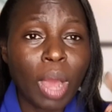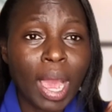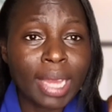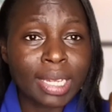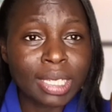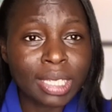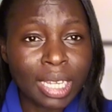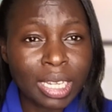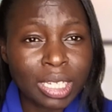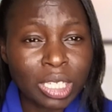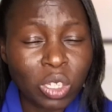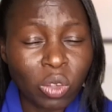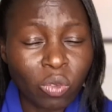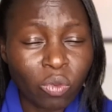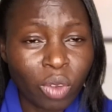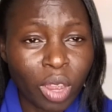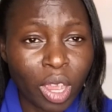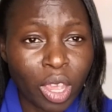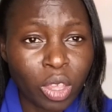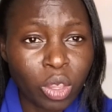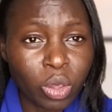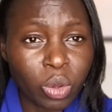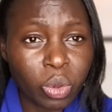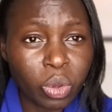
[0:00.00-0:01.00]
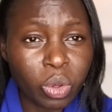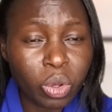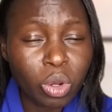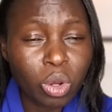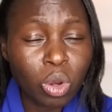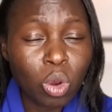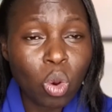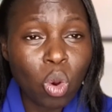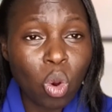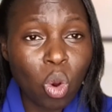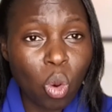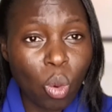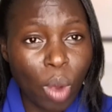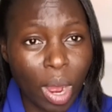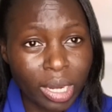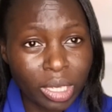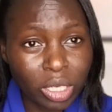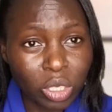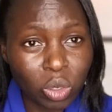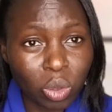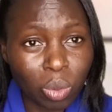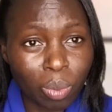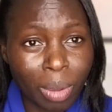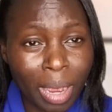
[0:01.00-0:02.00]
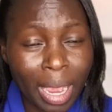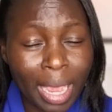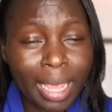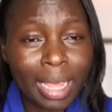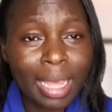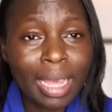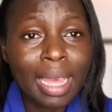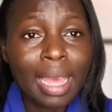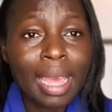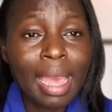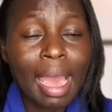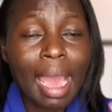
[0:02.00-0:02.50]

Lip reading: identify you who wants to buy,